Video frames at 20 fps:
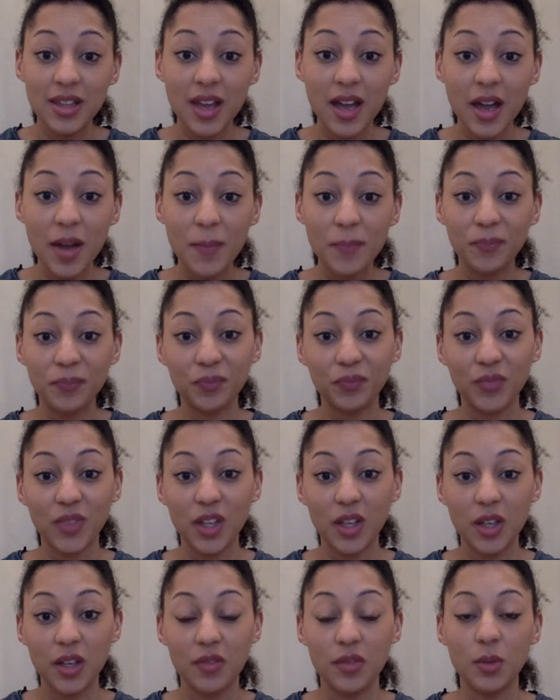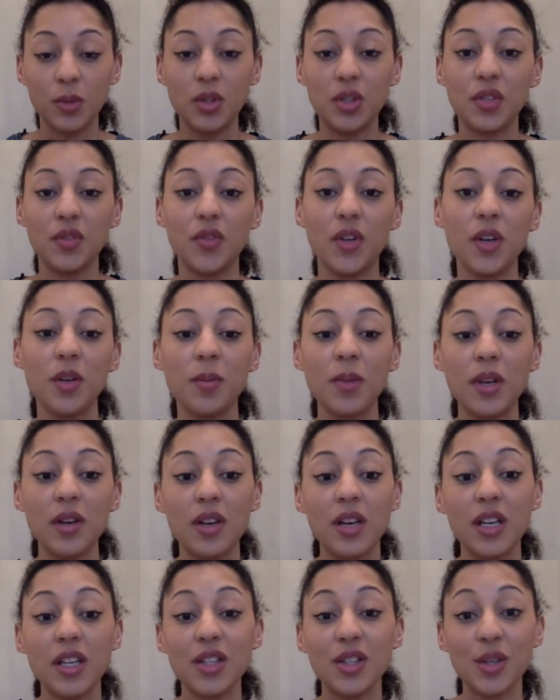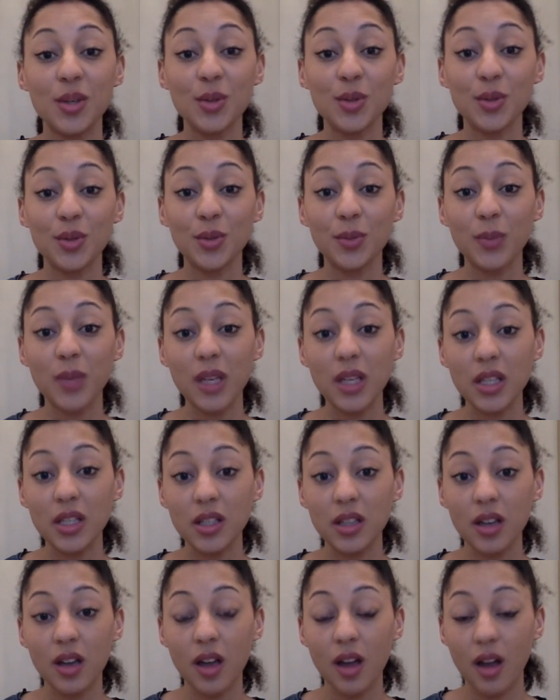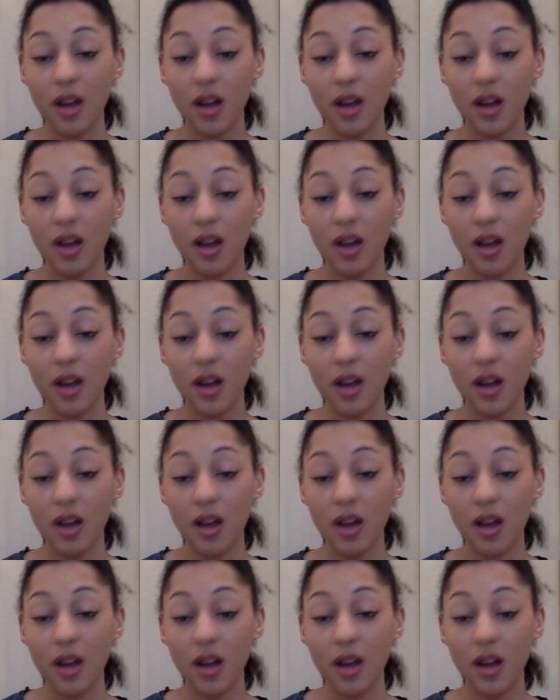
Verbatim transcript: that, if you want to follow me on any social media,